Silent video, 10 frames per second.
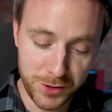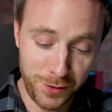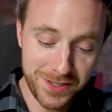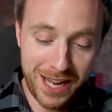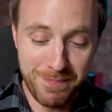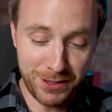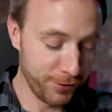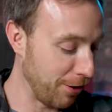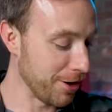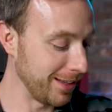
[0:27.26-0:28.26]
So as I
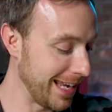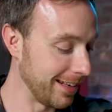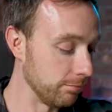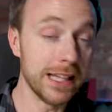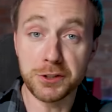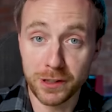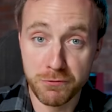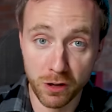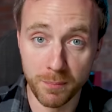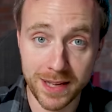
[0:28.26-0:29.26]
metaphorically and literally
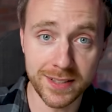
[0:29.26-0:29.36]
roll up my